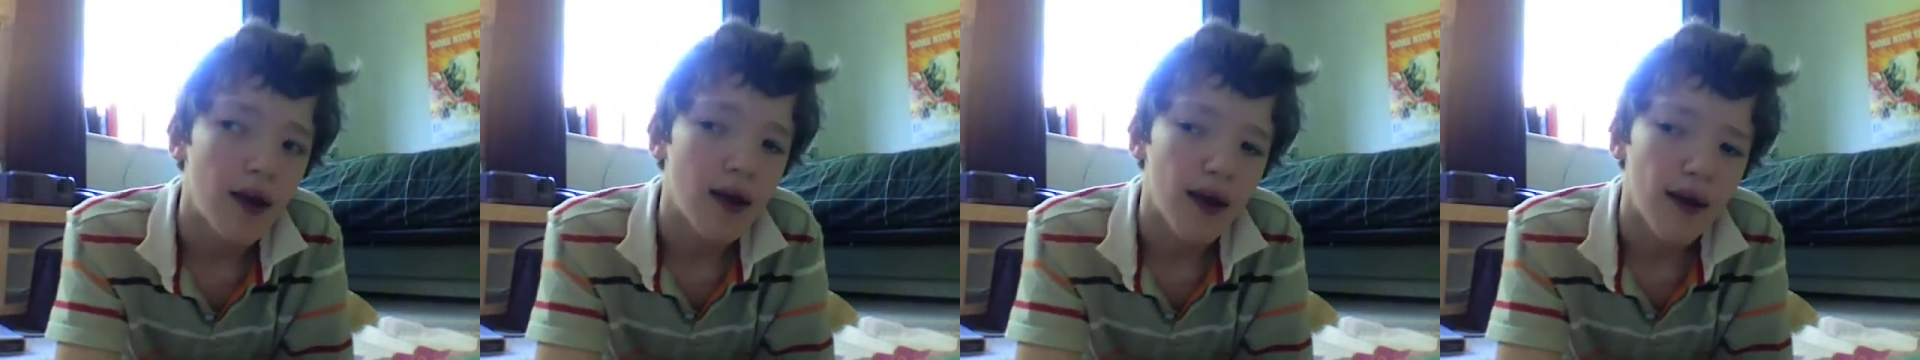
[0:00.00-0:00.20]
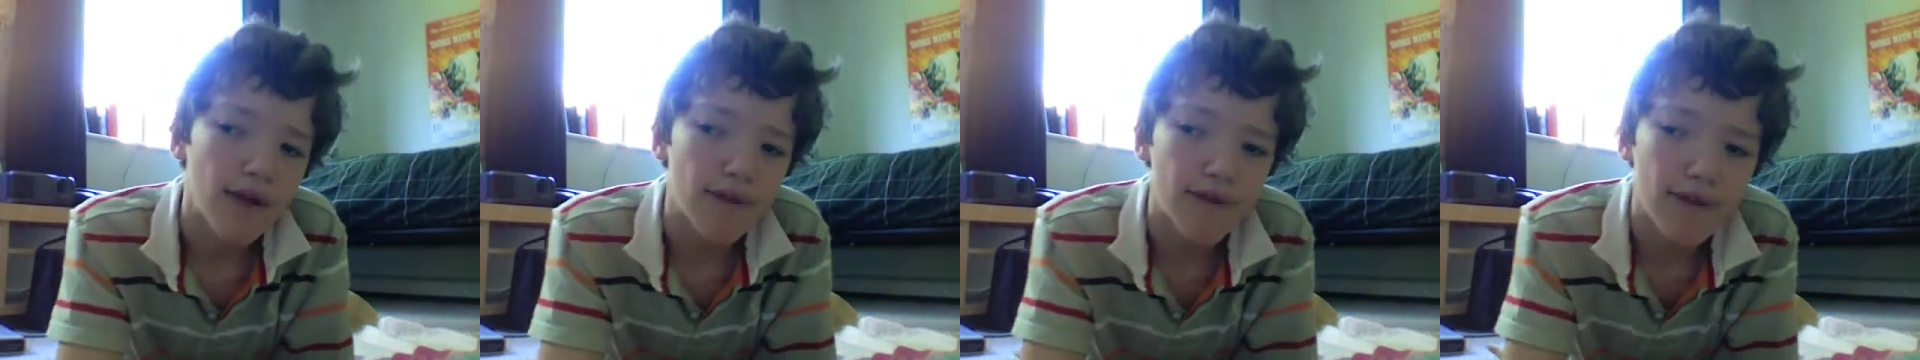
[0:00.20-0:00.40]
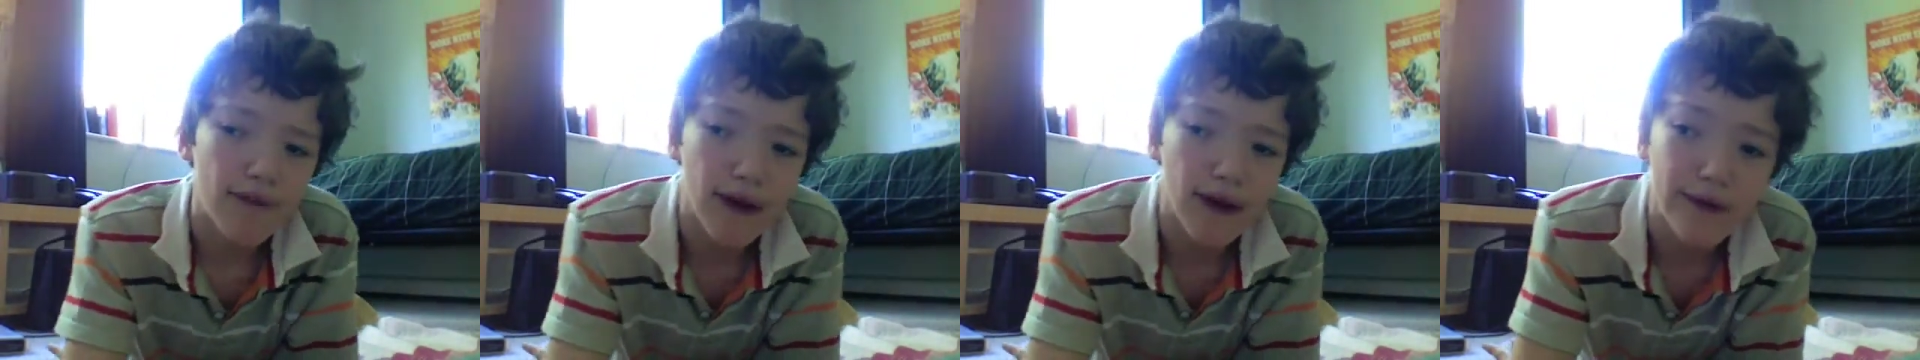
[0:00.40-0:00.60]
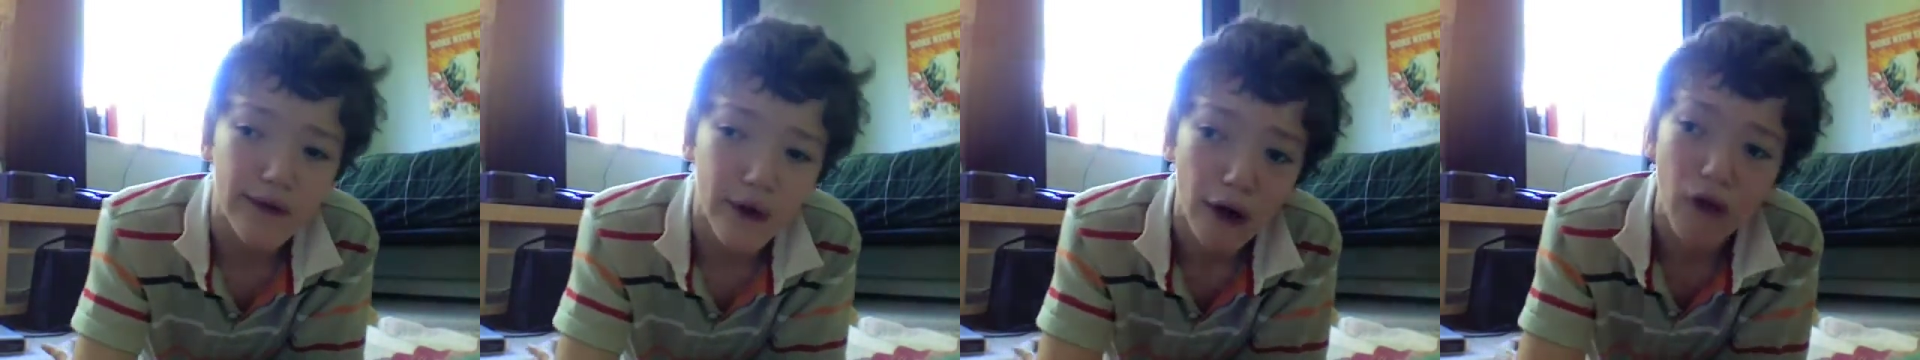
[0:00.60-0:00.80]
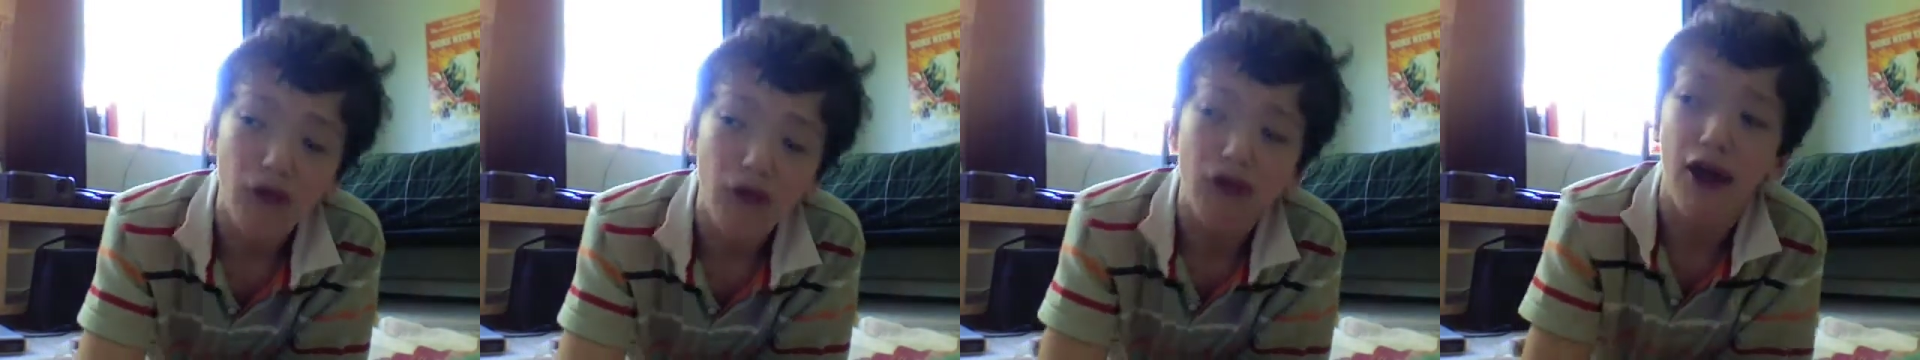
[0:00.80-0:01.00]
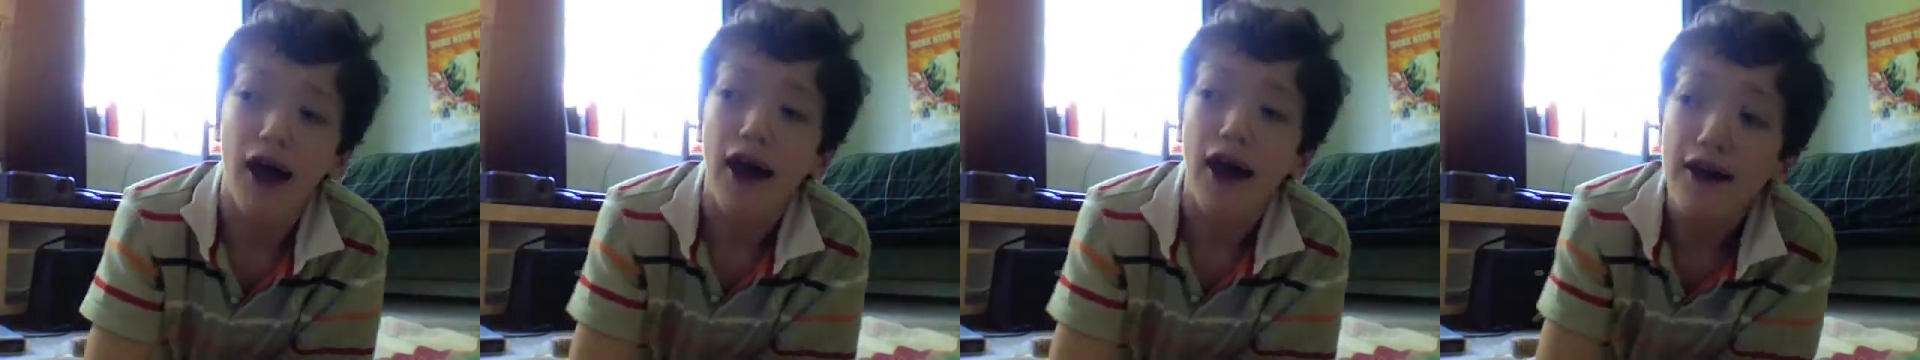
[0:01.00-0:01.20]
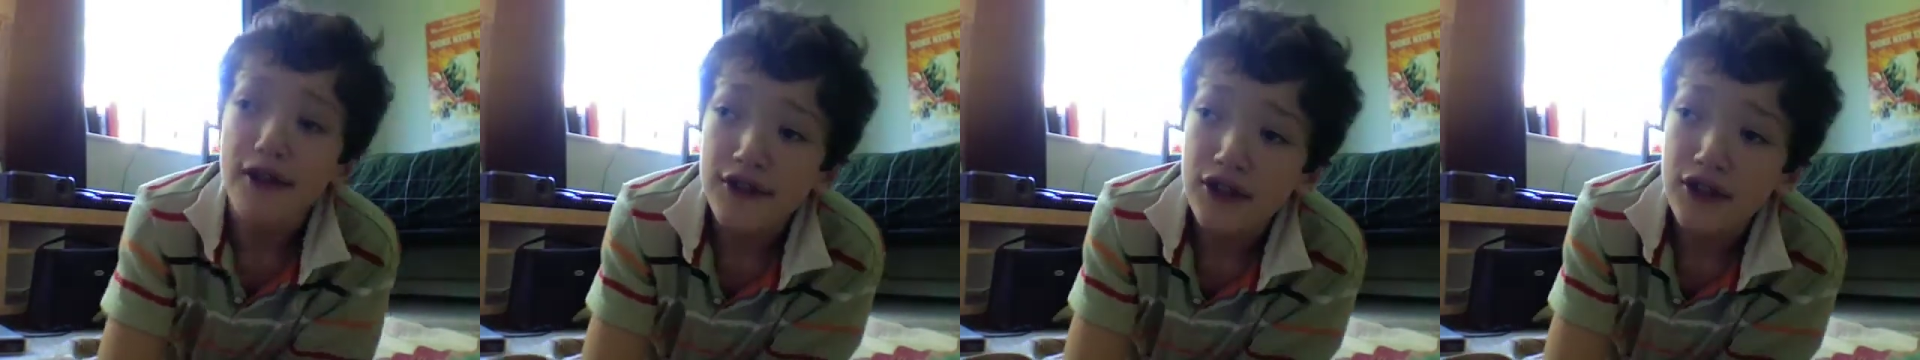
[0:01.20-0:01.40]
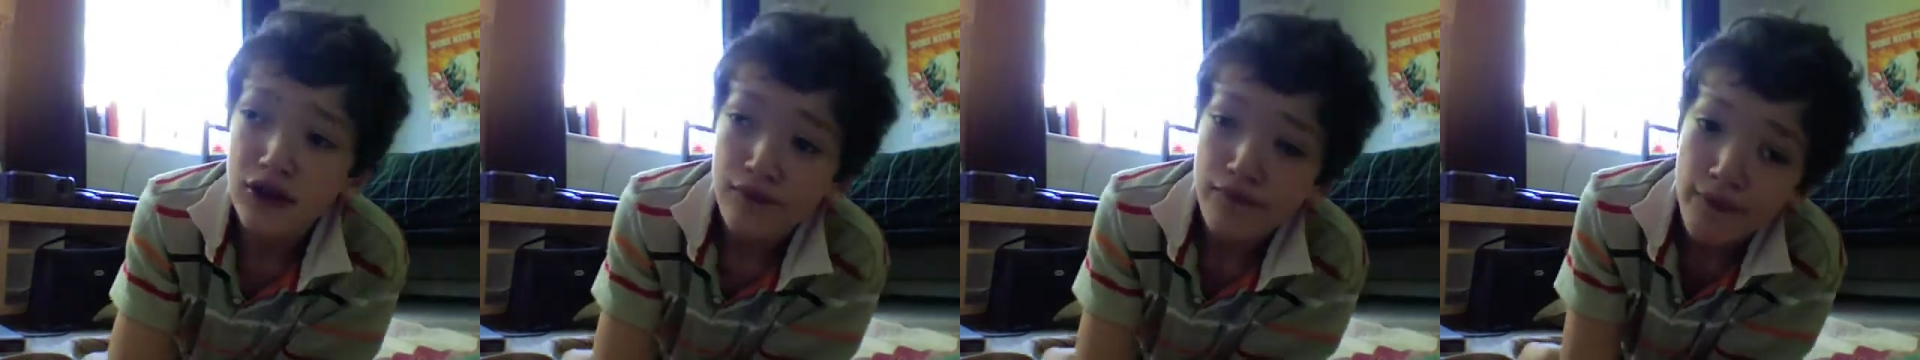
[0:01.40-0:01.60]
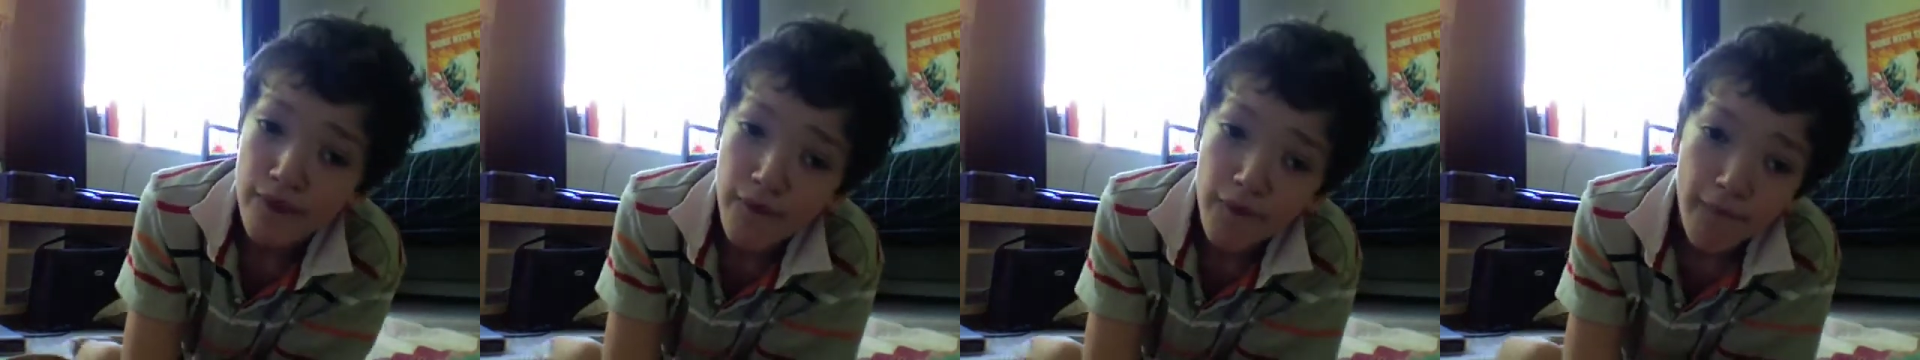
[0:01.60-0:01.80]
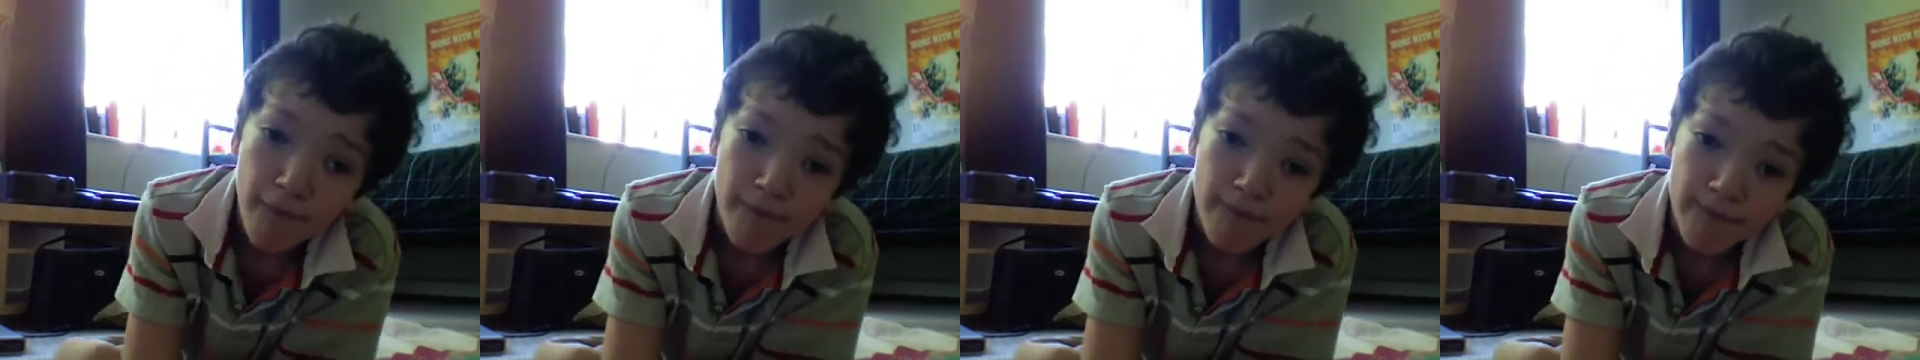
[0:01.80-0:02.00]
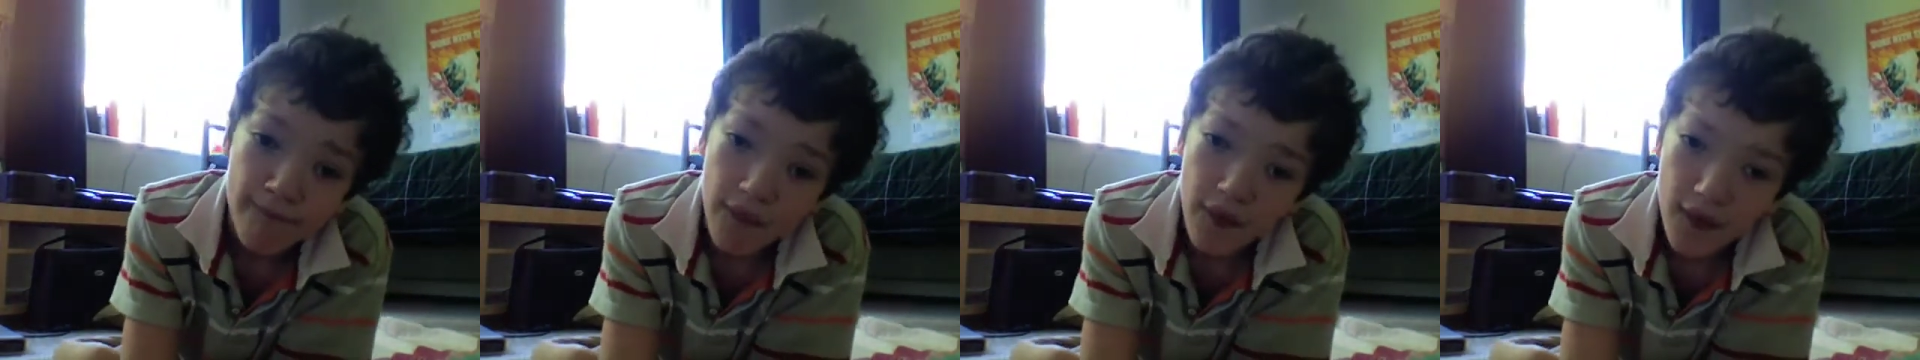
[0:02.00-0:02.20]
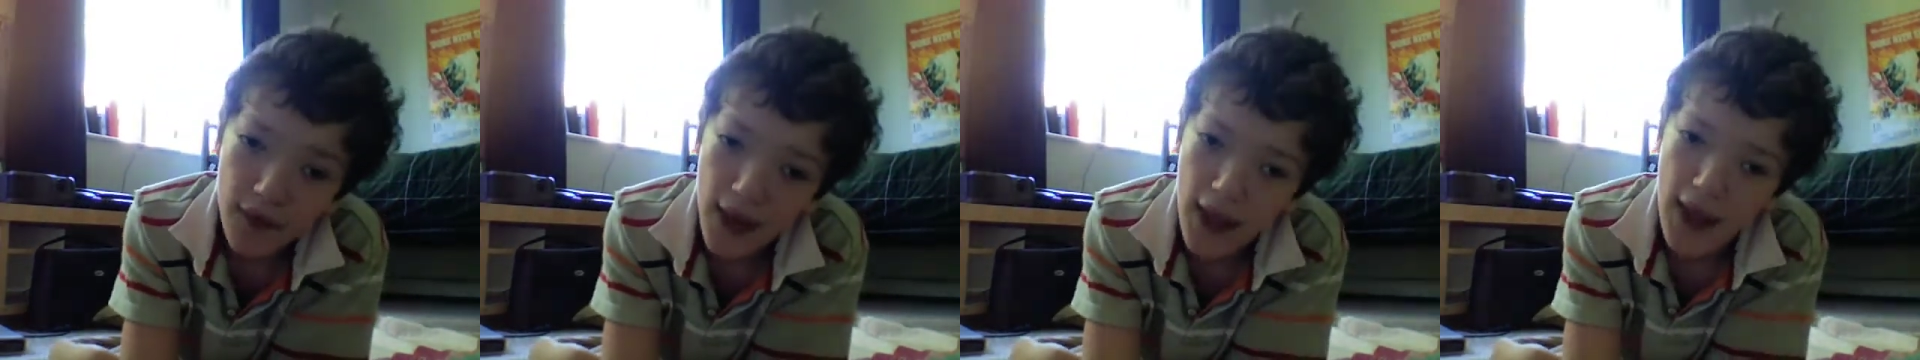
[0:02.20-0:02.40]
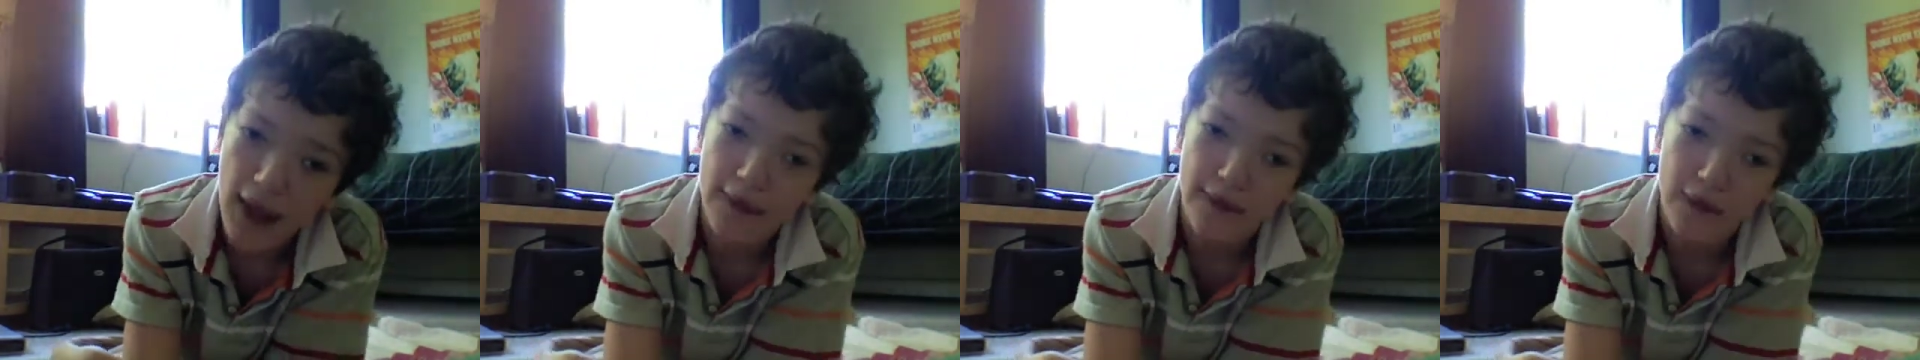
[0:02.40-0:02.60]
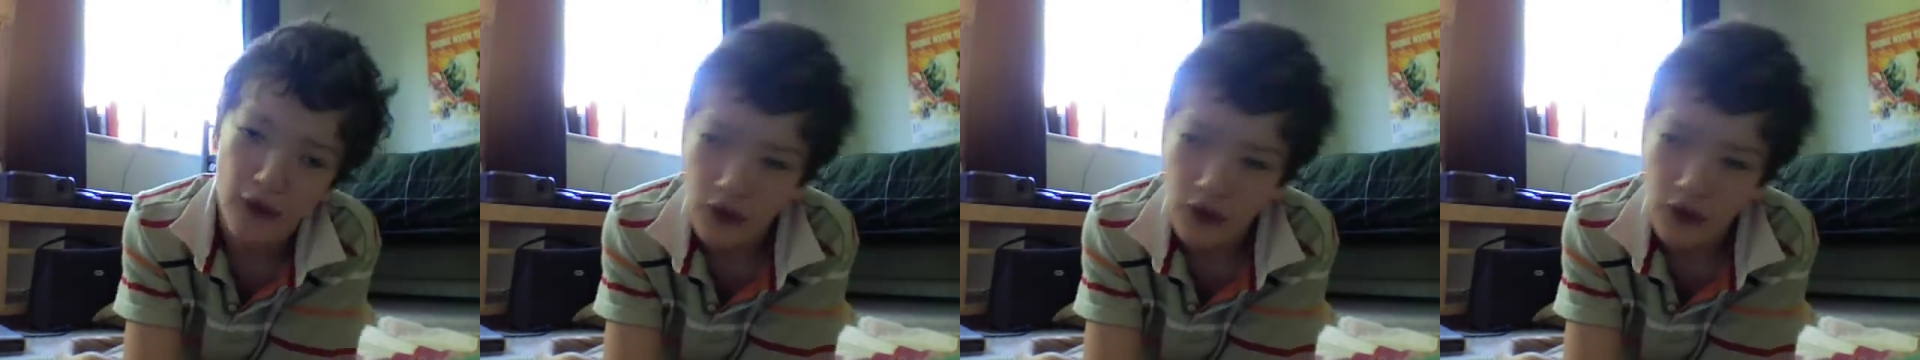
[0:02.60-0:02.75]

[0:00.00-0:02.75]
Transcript: if you do that, then